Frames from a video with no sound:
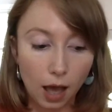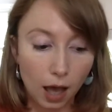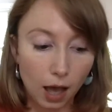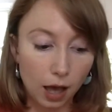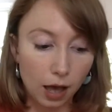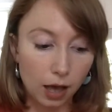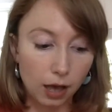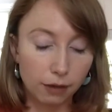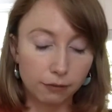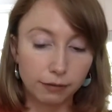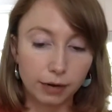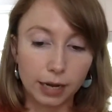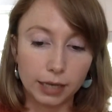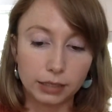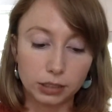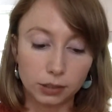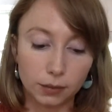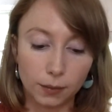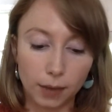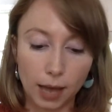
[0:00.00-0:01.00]
All
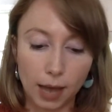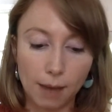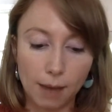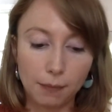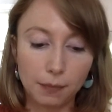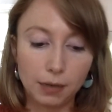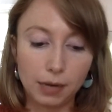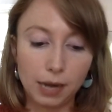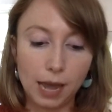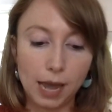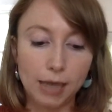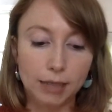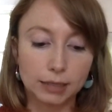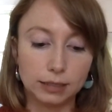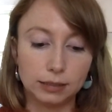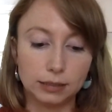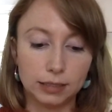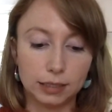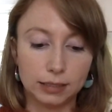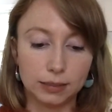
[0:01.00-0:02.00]
right, so up next
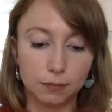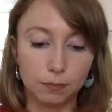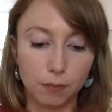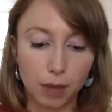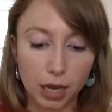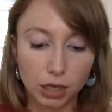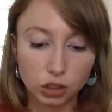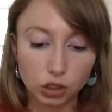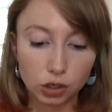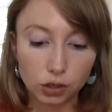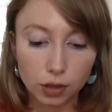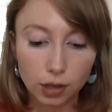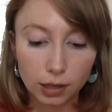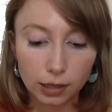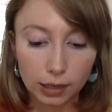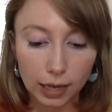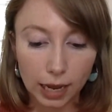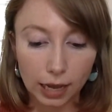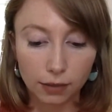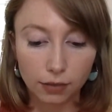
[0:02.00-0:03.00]
it says measure the
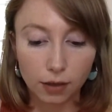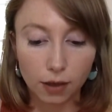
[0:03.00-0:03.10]
length